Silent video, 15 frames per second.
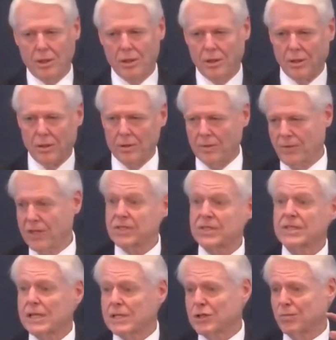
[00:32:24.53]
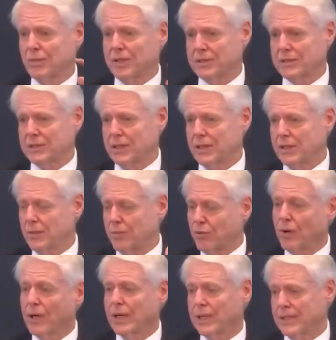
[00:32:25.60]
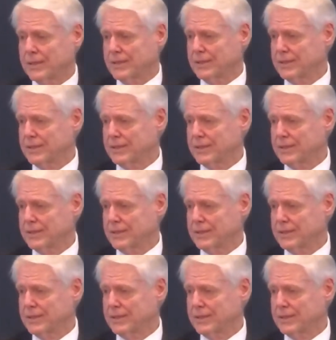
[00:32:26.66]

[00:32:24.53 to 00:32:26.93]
are the assessment and the praise.